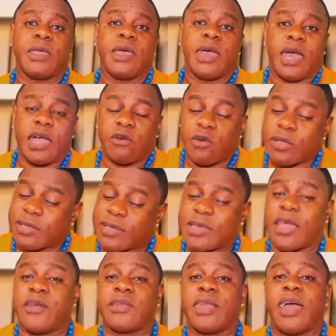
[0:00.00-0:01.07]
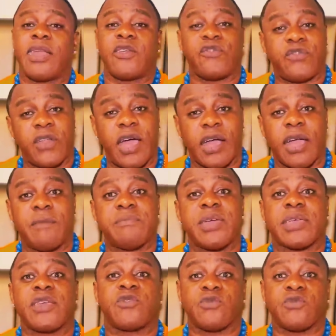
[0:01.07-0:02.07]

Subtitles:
I was carrying on the flag and make it